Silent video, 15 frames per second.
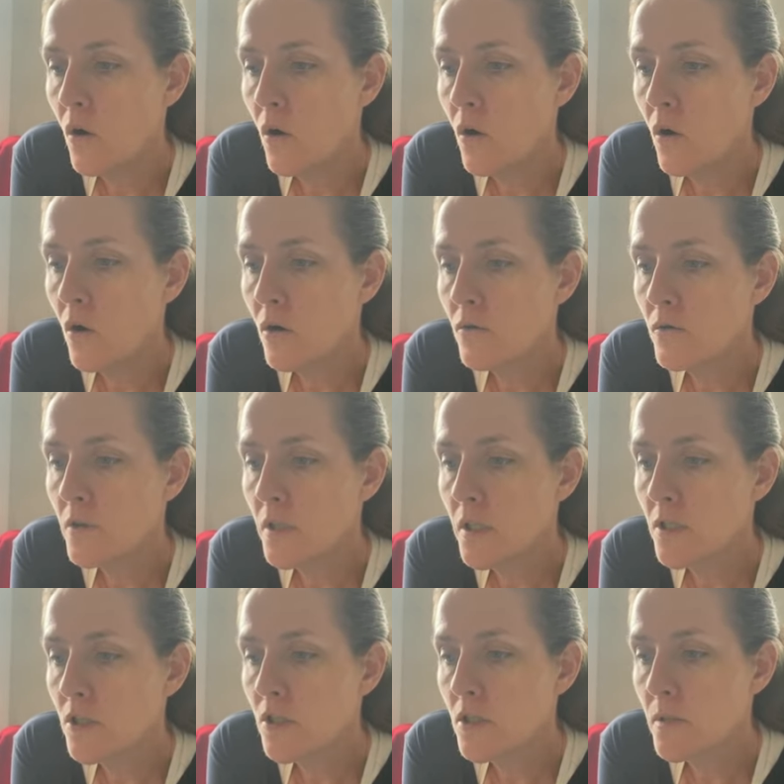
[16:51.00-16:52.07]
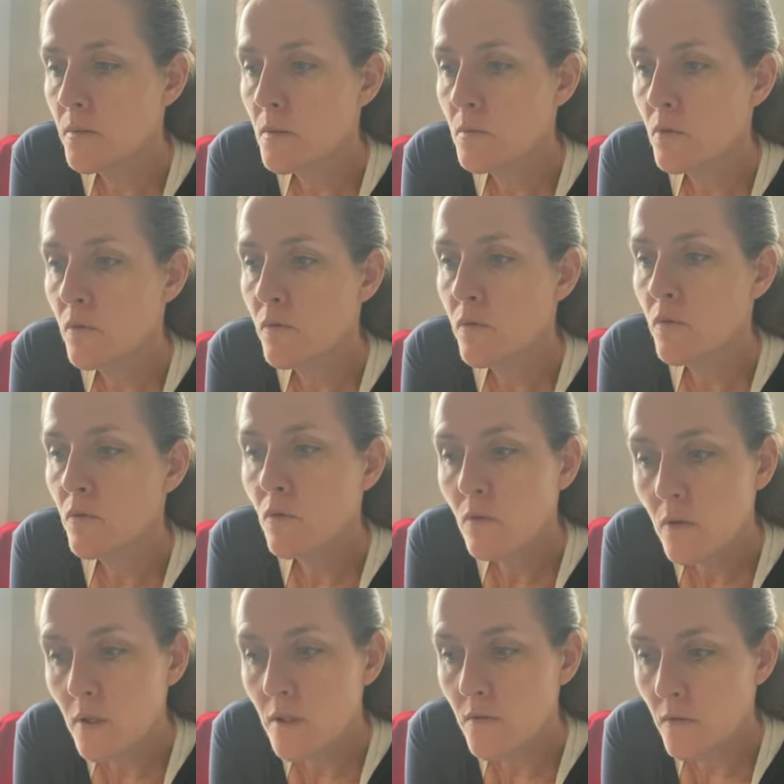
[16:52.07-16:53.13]
all relationships move through
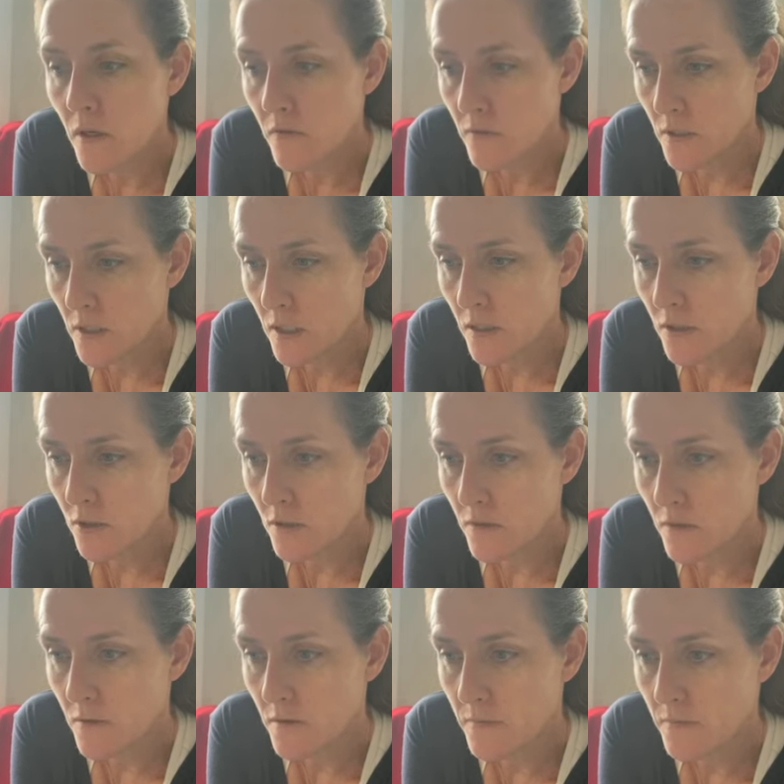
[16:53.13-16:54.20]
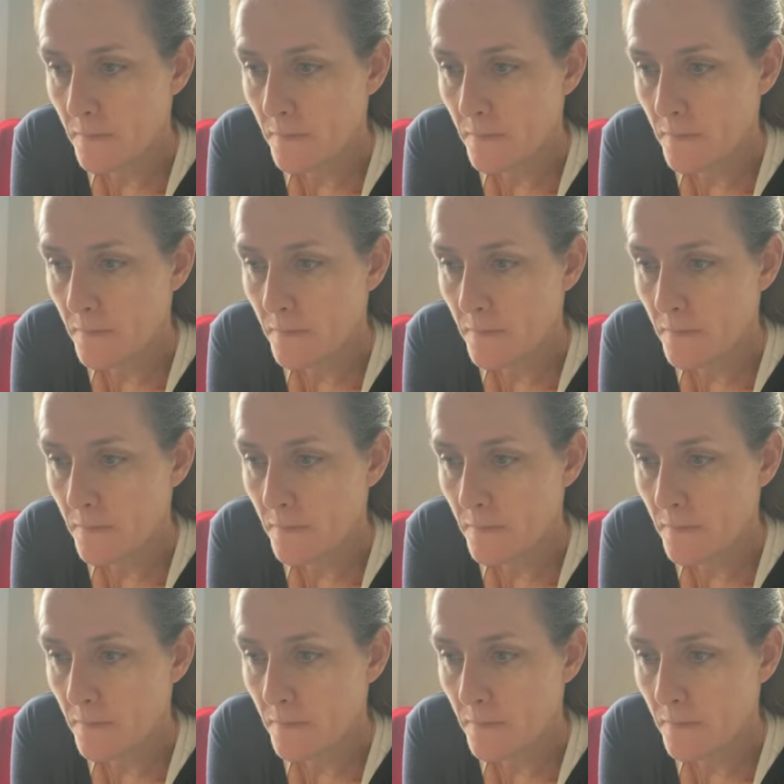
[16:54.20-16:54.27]
these 5 stages.